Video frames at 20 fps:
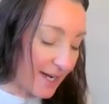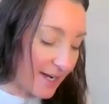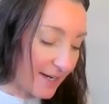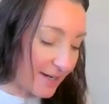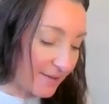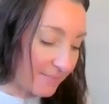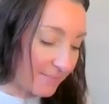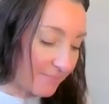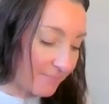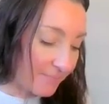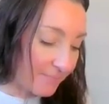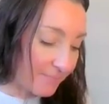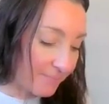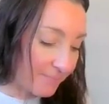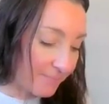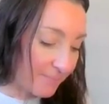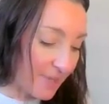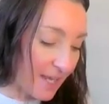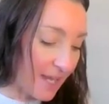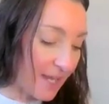Um,
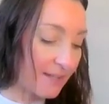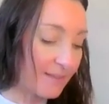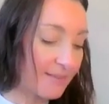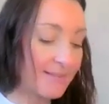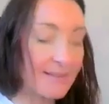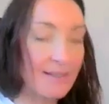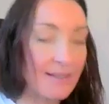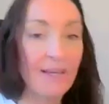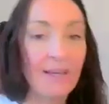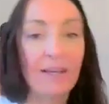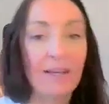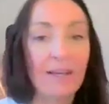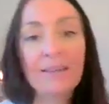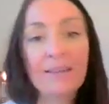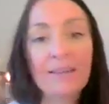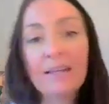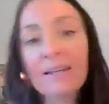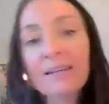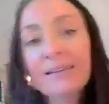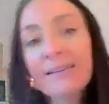and
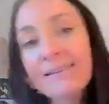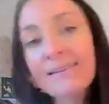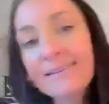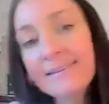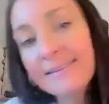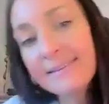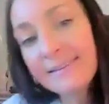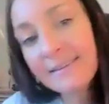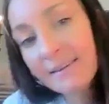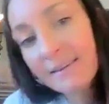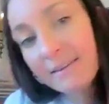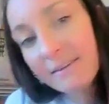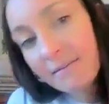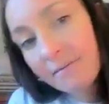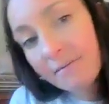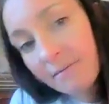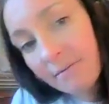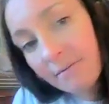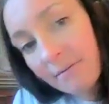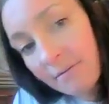these
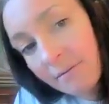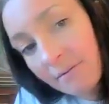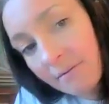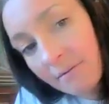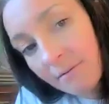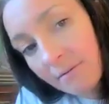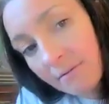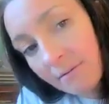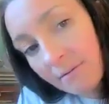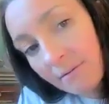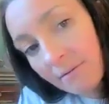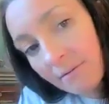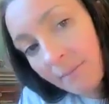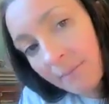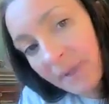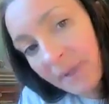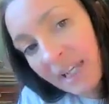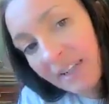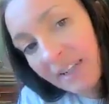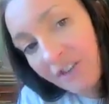
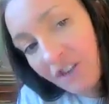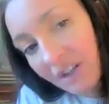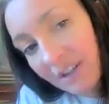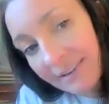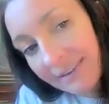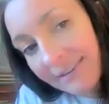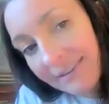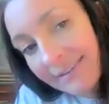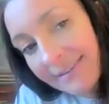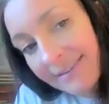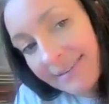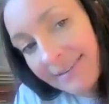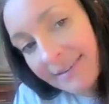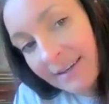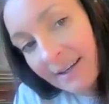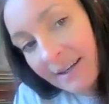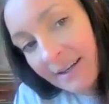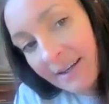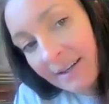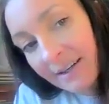
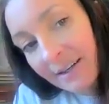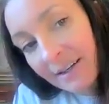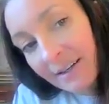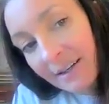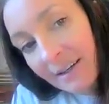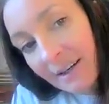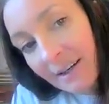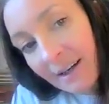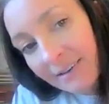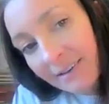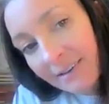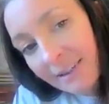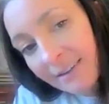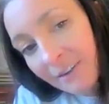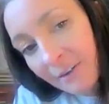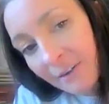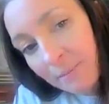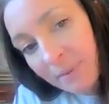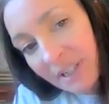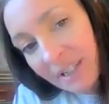peaches, I think
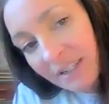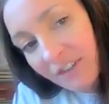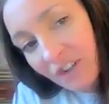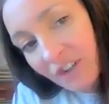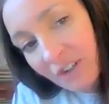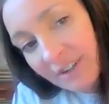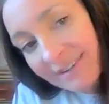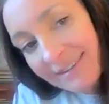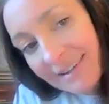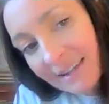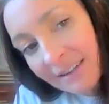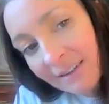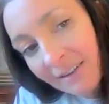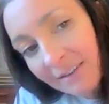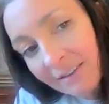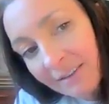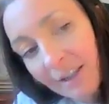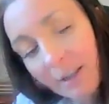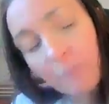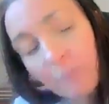they're peaches. They
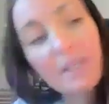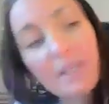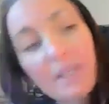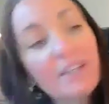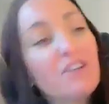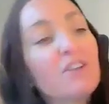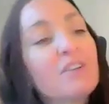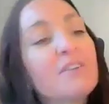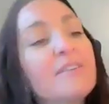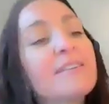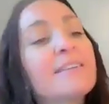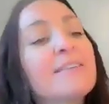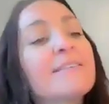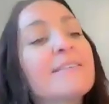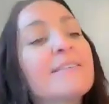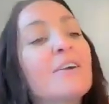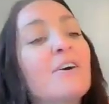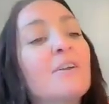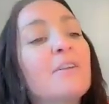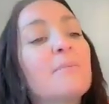look like peaches.
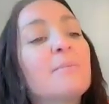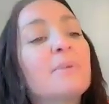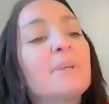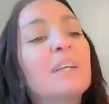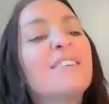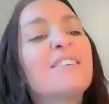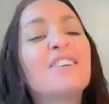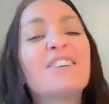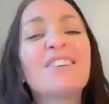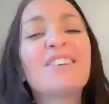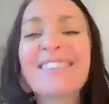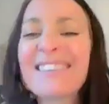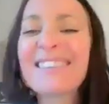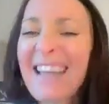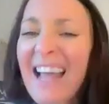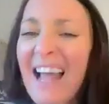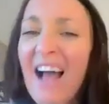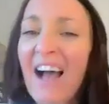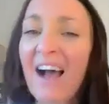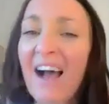Let's call them peaches.
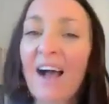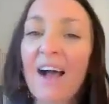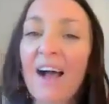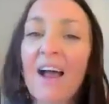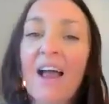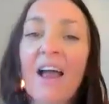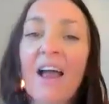Yeah.